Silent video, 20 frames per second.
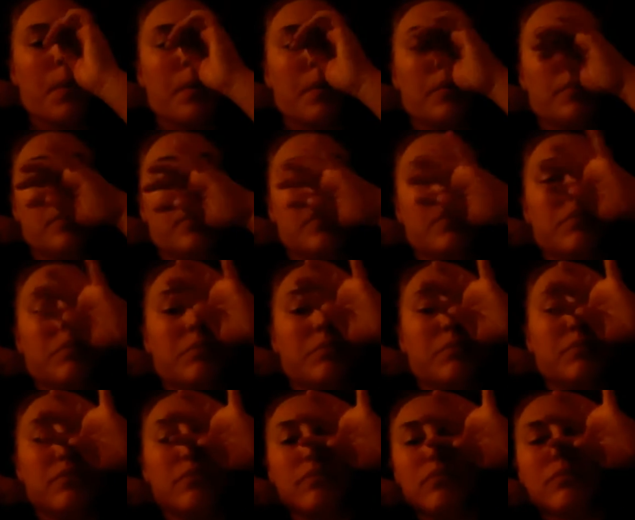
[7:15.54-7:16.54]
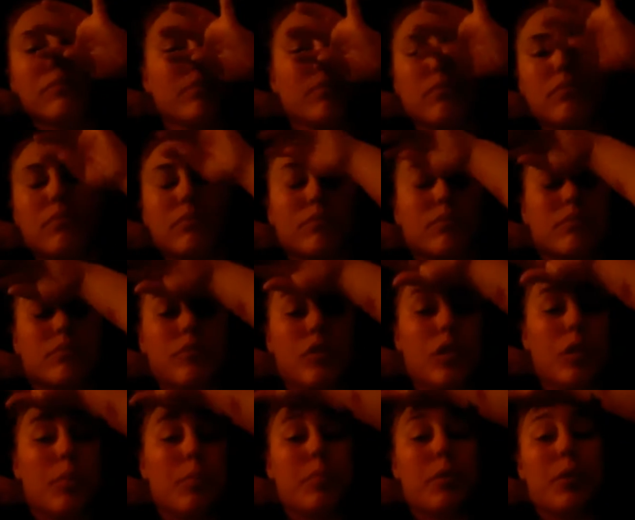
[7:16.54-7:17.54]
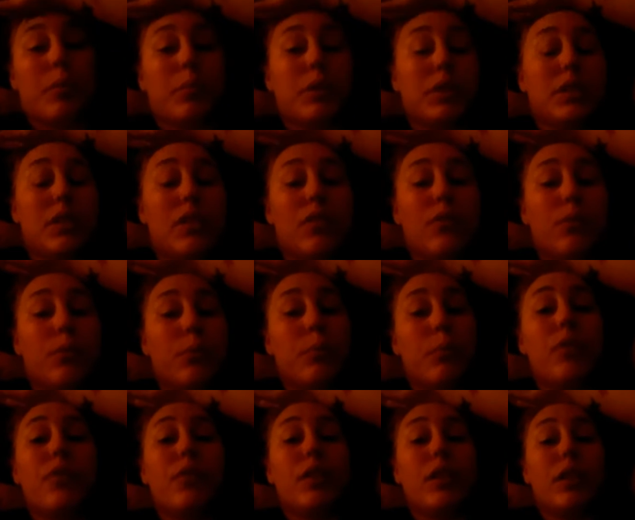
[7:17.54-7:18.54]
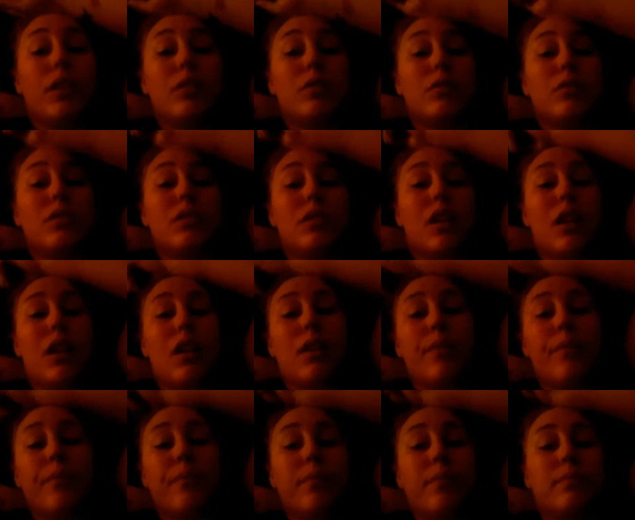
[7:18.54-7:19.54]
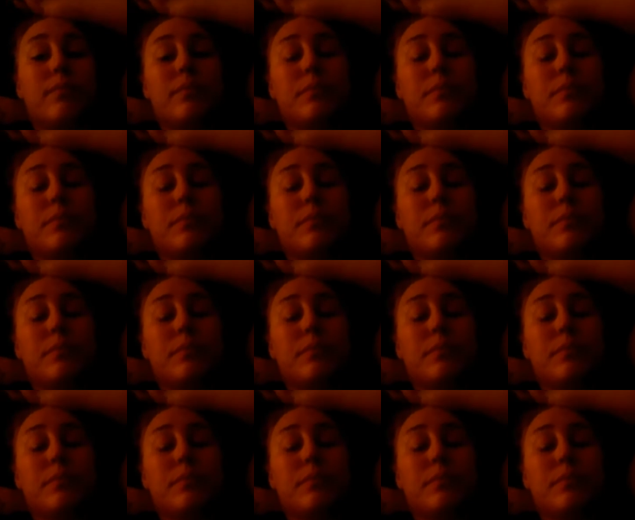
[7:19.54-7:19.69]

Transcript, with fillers: Um, you can probably tell from my video today.